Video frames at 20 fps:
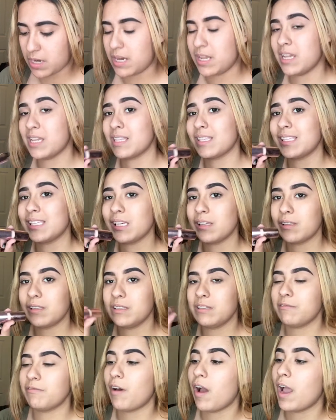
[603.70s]
Lending Conceal
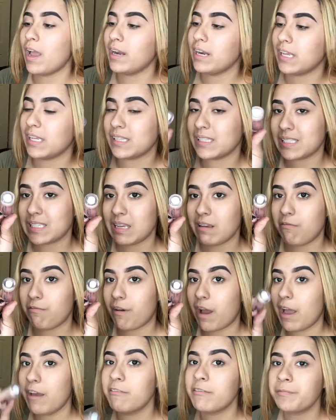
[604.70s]
and Define in
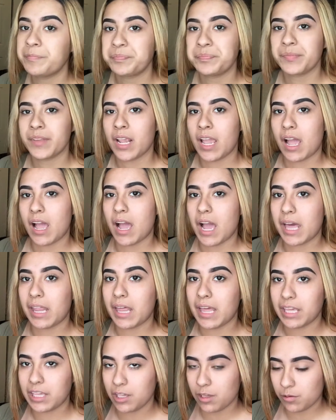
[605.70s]
C5. I
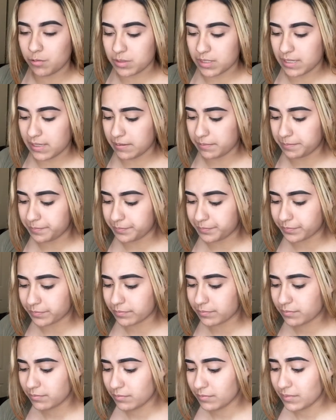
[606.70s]
like using
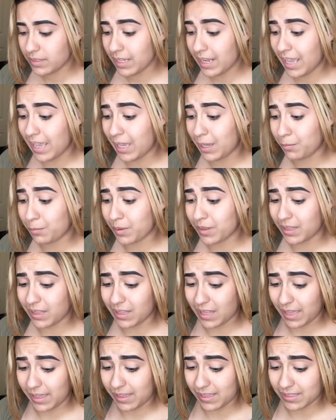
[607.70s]
a
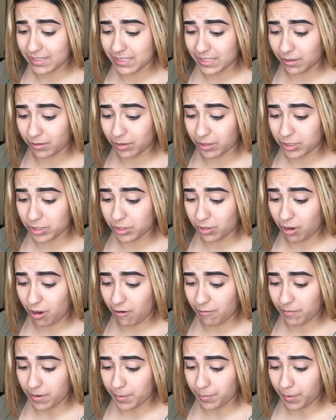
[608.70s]
really light concealer to
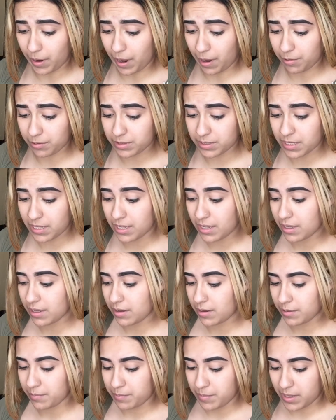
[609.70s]
carve my brows
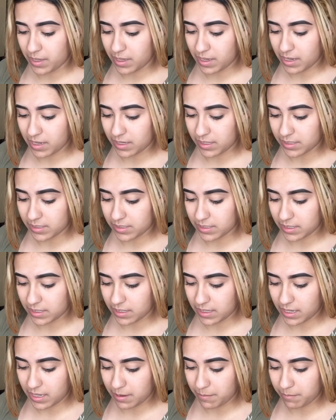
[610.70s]
because
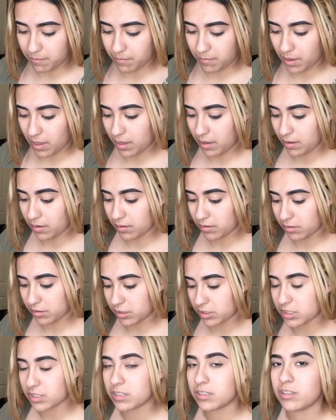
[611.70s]
it
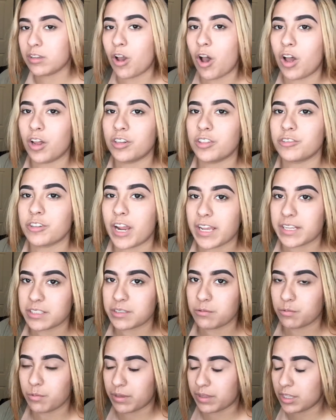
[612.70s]

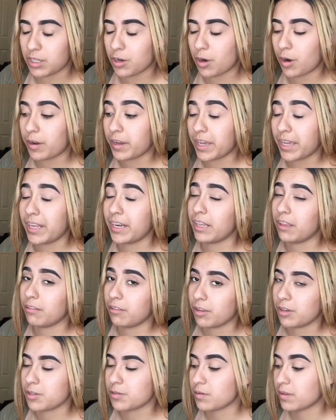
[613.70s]
contrasts with the dark and
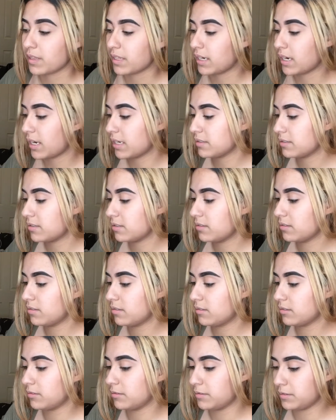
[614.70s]
it looks really nice.
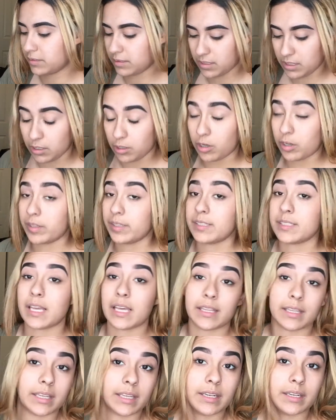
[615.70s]
Or at least
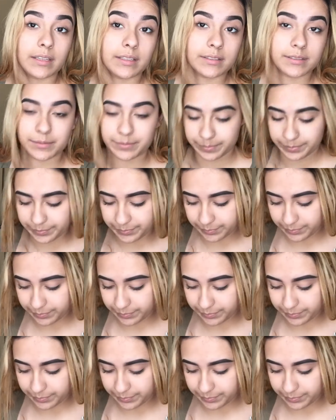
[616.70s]
I think it does.